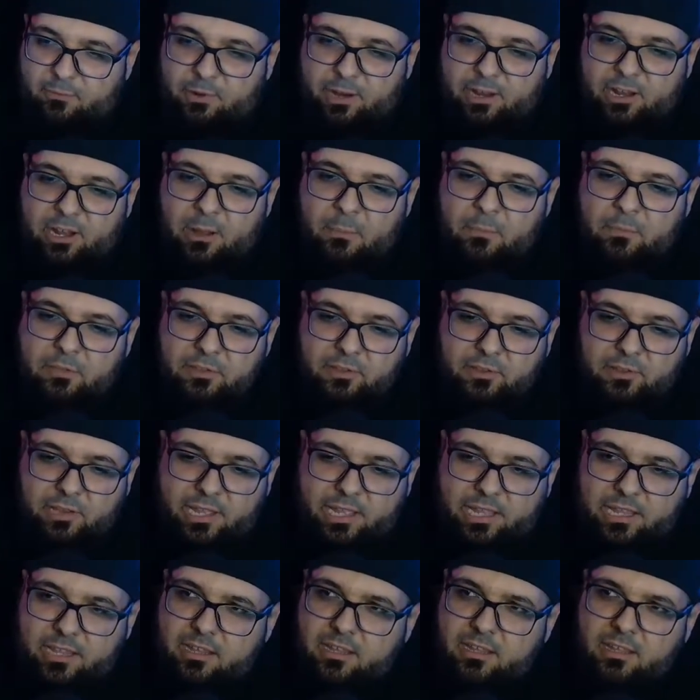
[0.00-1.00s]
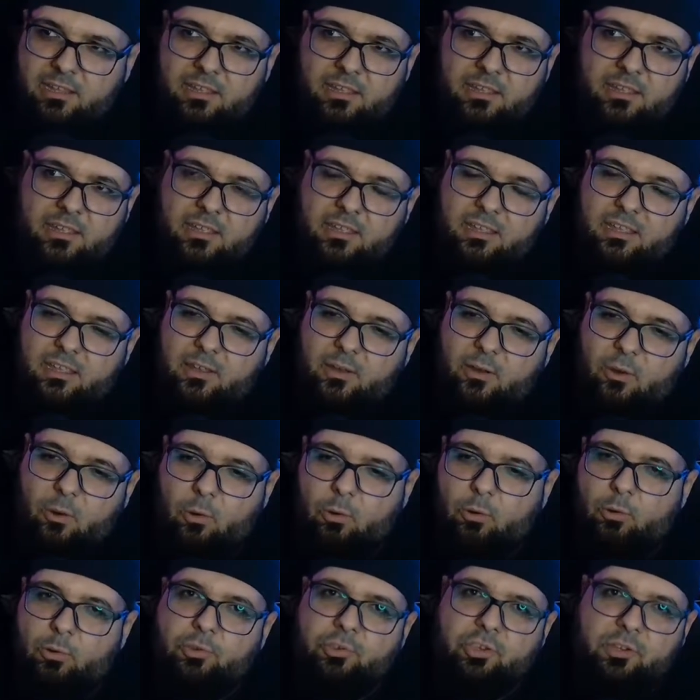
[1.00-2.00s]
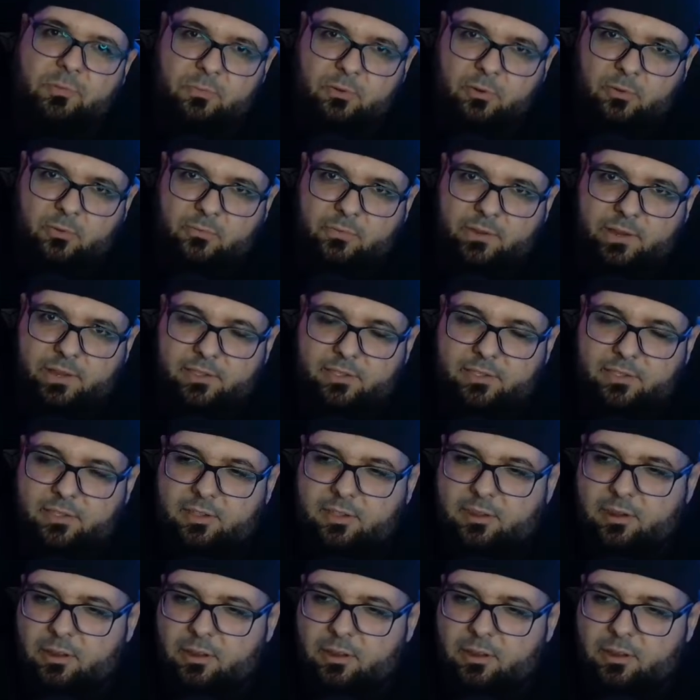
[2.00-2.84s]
When it comes to like origin movies, you know,